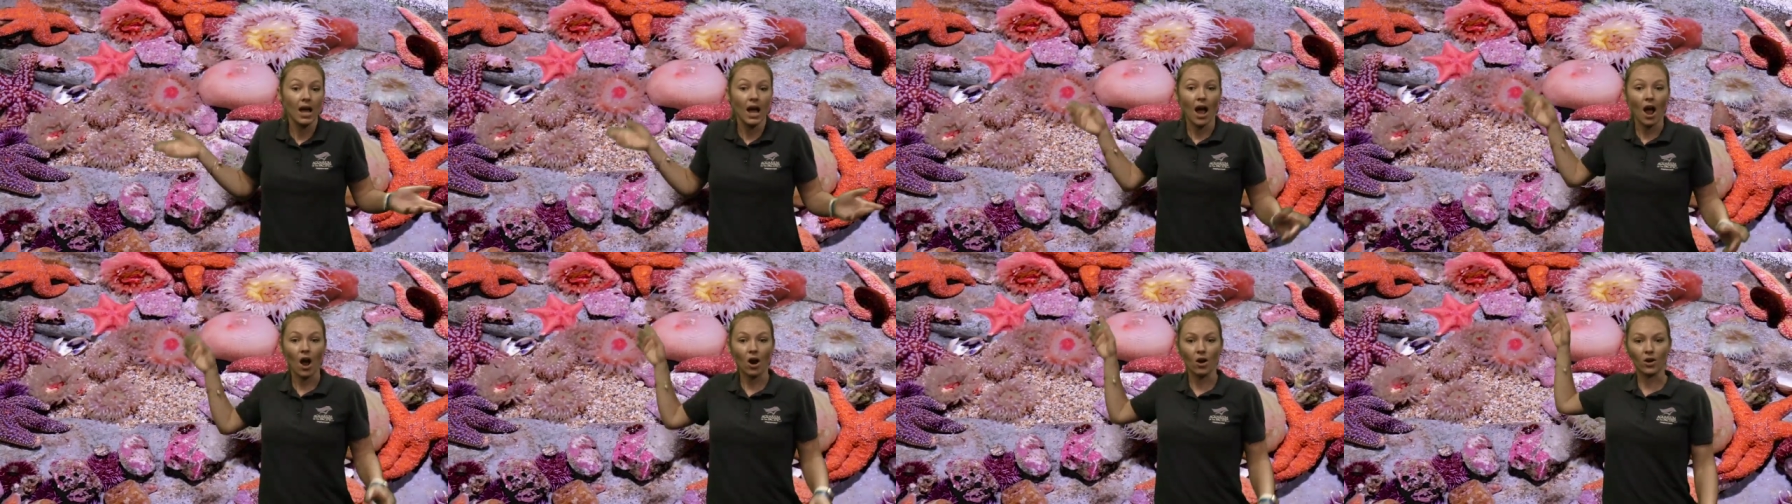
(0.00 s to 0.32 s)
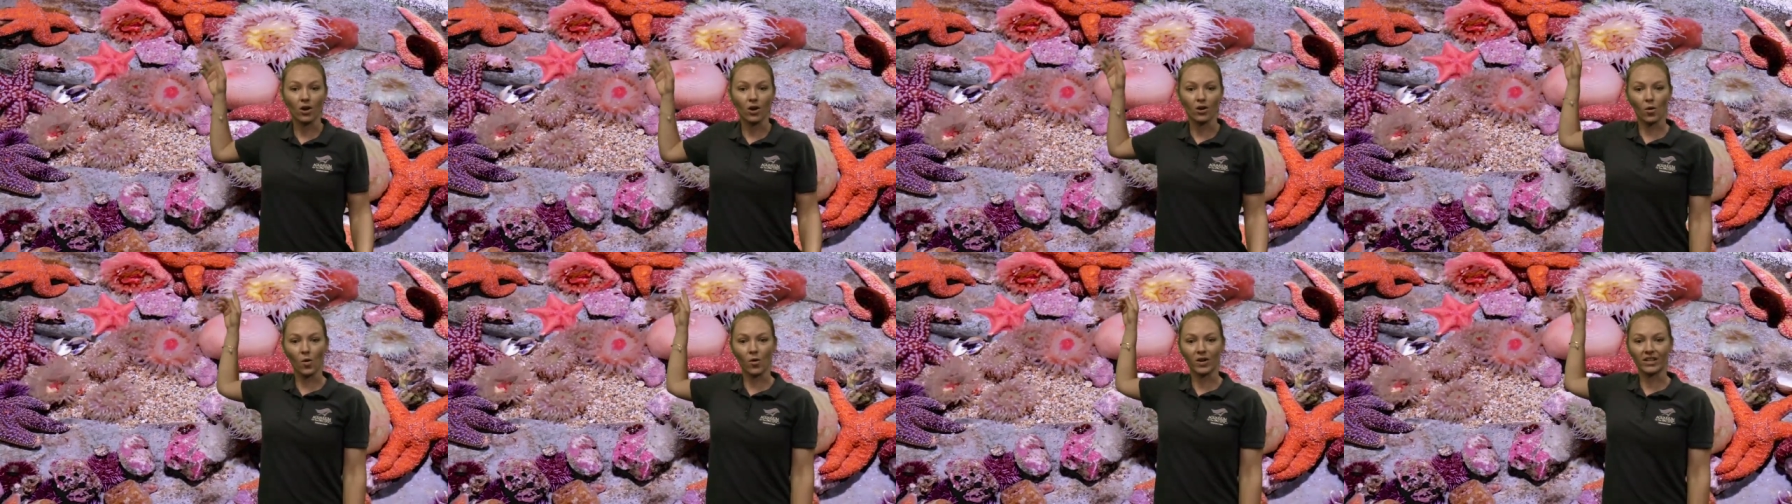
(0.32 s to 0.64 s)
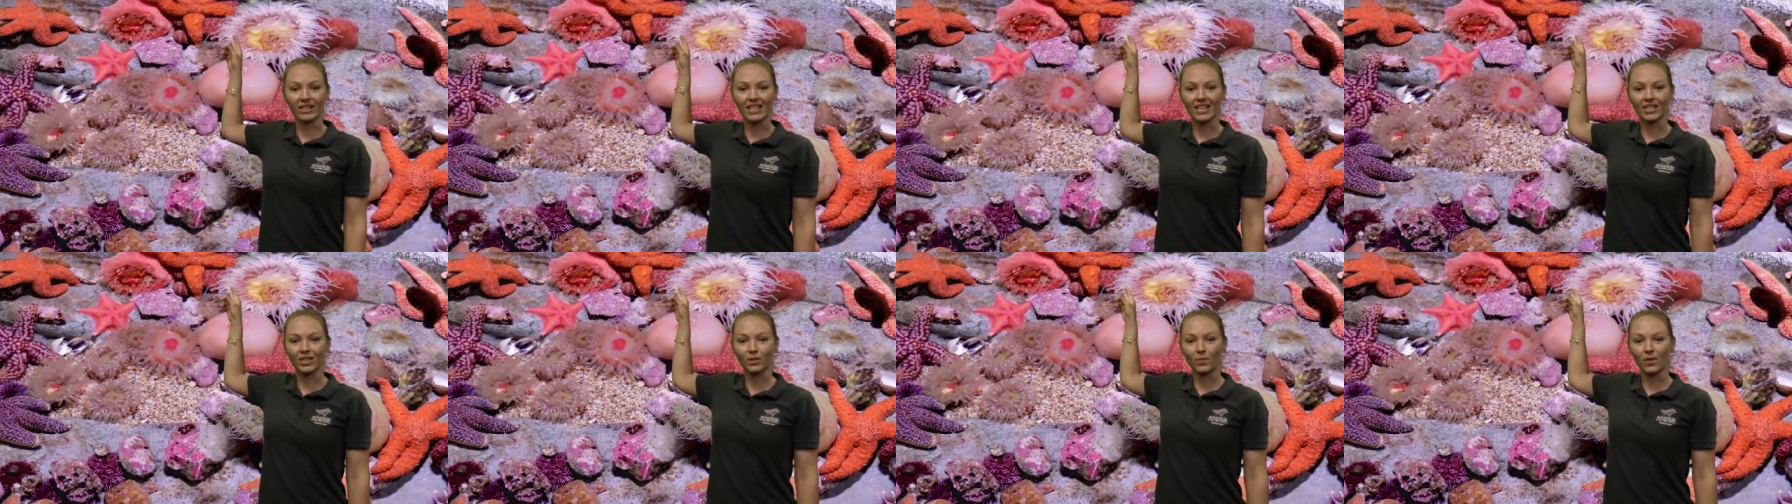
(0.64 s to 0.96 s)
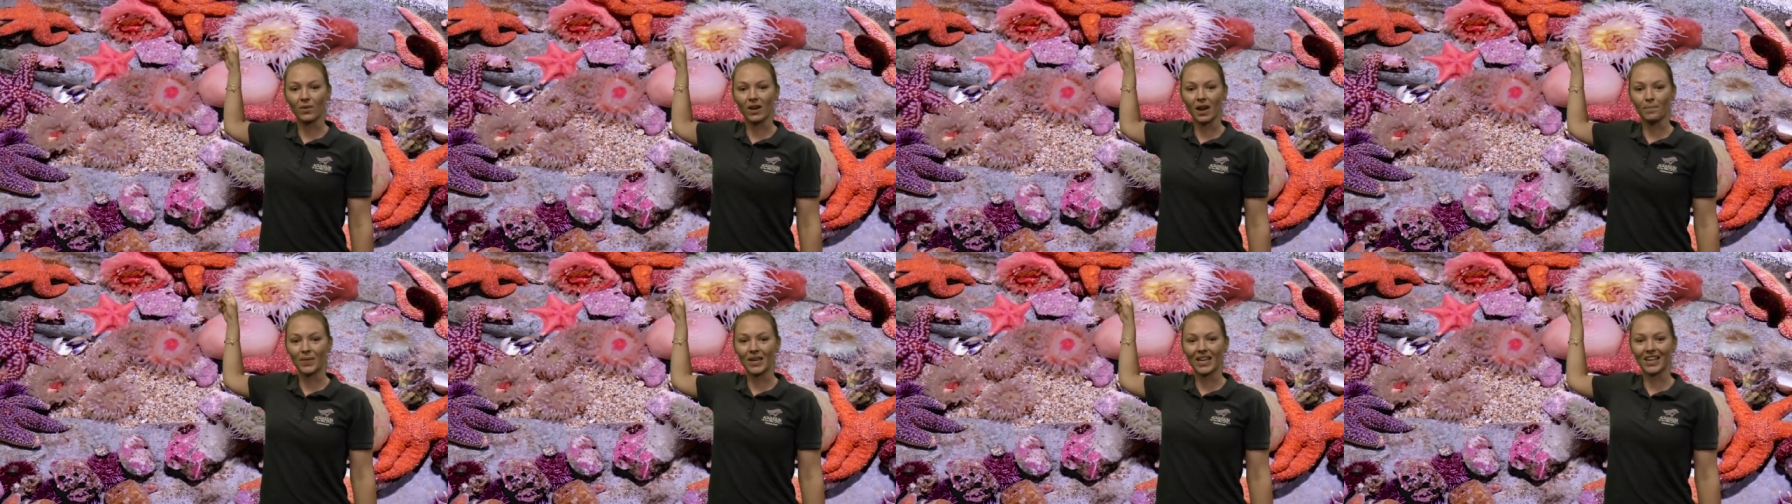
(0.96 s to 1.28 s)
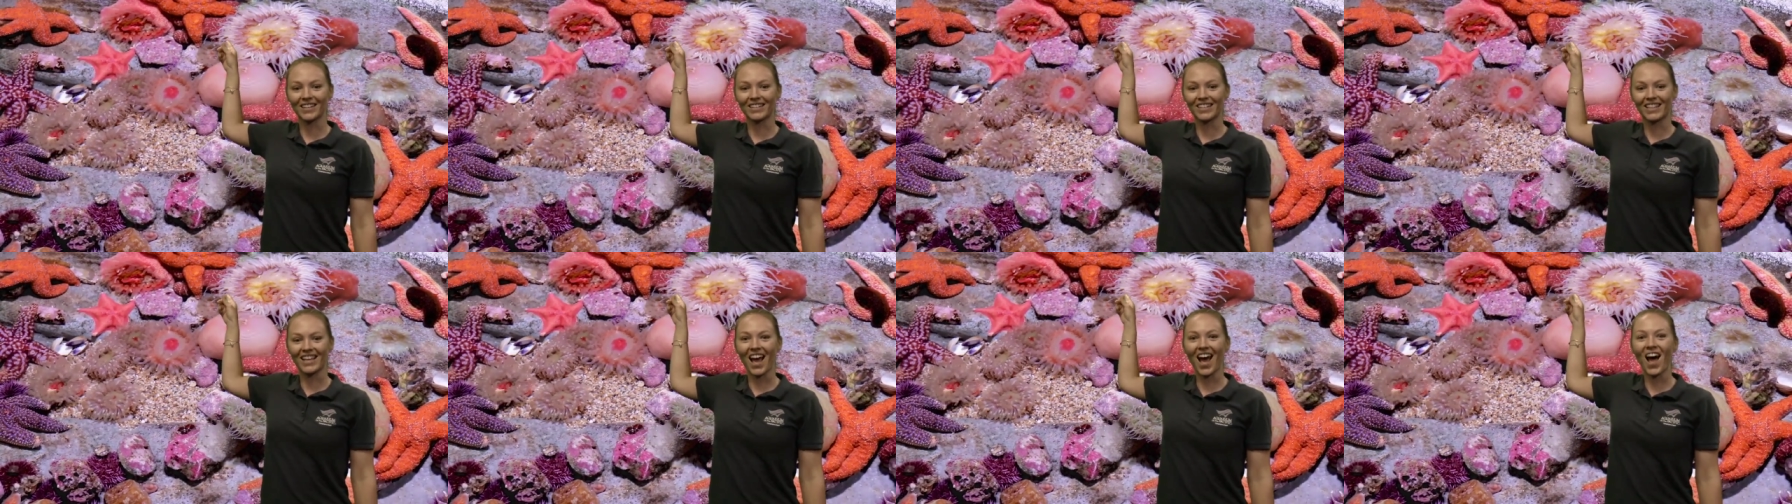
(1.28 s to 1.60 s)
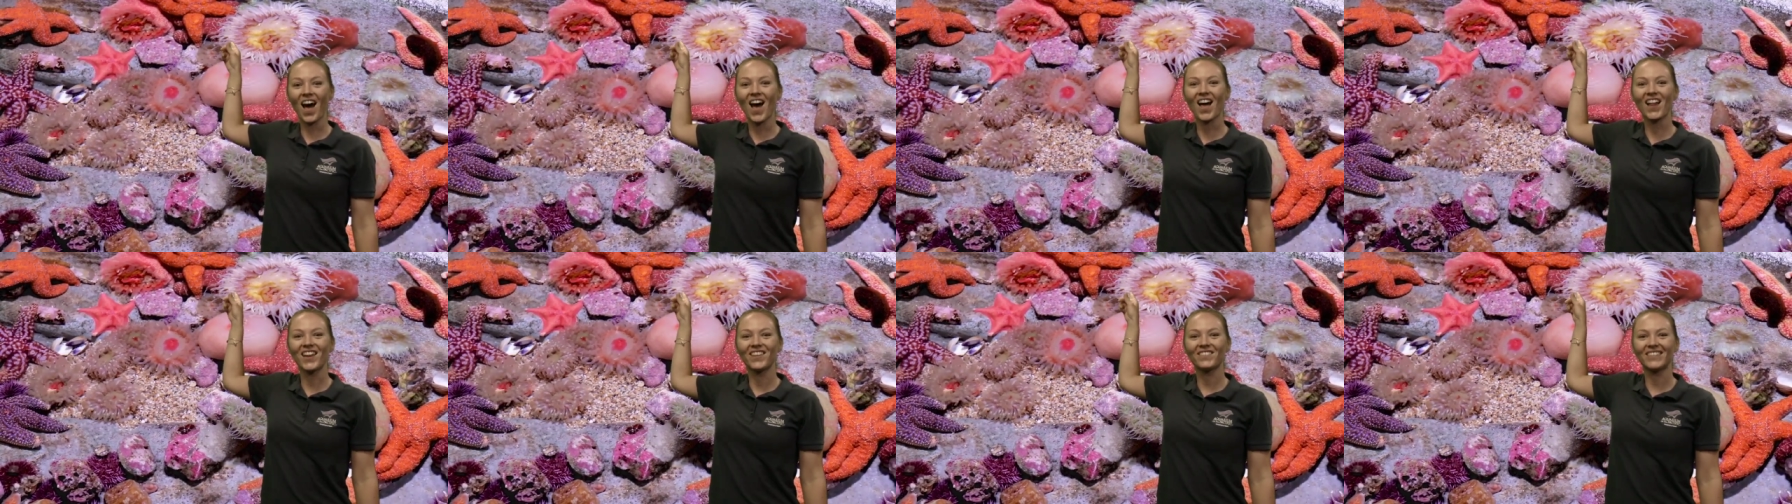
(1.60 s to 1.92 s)
or, or this one up here that
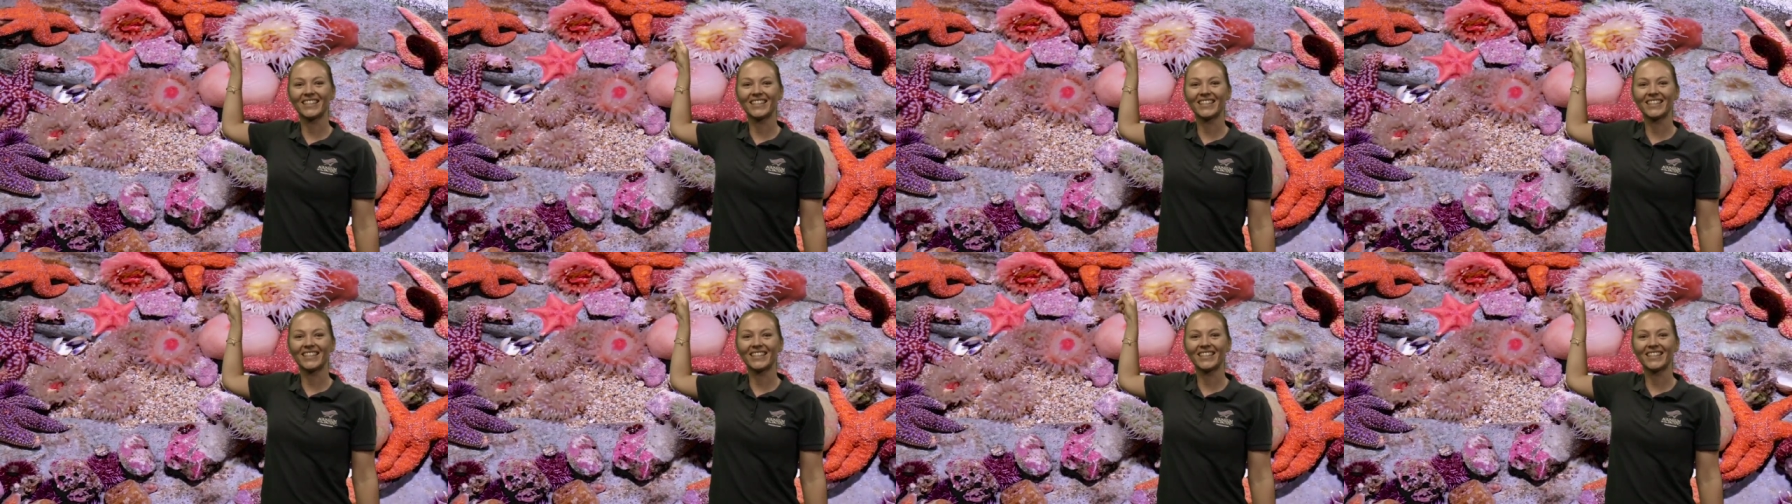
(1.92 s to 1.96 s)
all